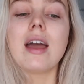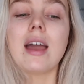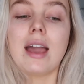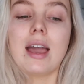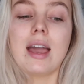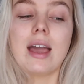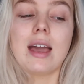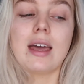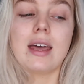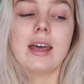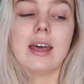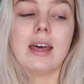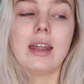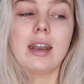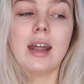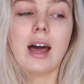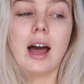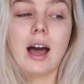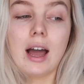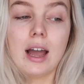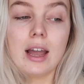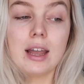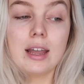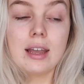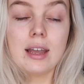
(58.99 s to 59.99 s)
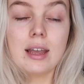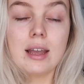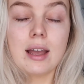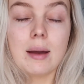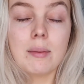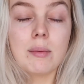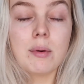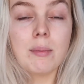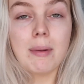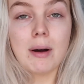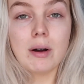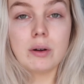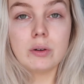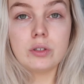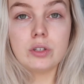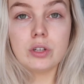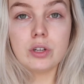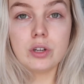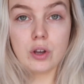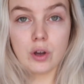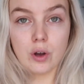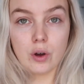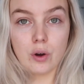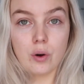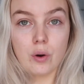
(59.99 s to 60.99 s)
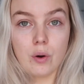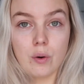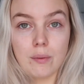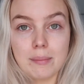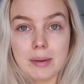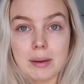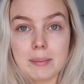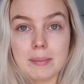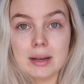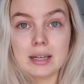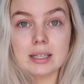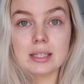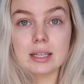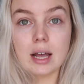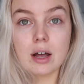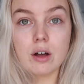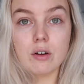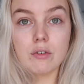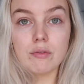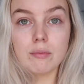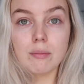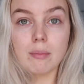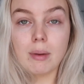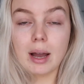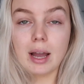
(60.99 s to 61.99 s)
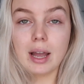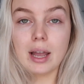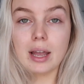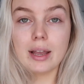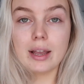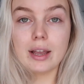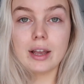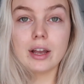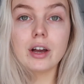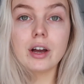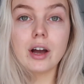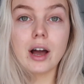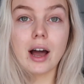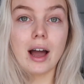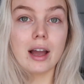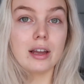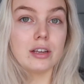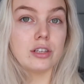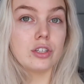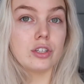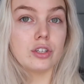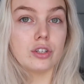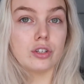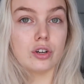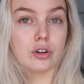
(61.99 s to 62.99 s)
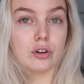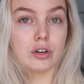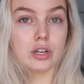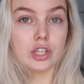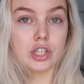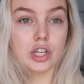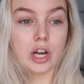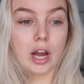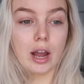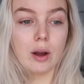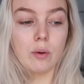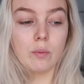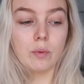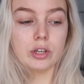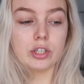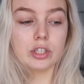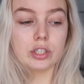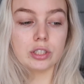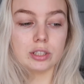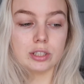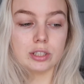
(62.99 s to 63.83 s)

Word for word: and I am about to go make myself my iced dirty chai which